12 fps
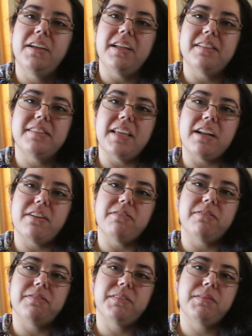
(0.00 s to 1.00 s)
instead of
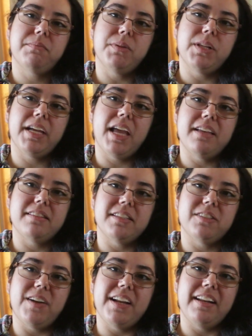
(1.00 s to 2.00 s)
bullet
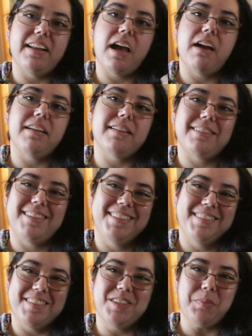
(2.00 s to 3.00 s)
casings raining down, it's
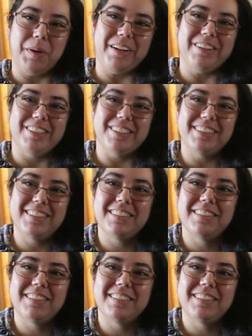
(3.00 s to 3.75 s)
the sprinkles.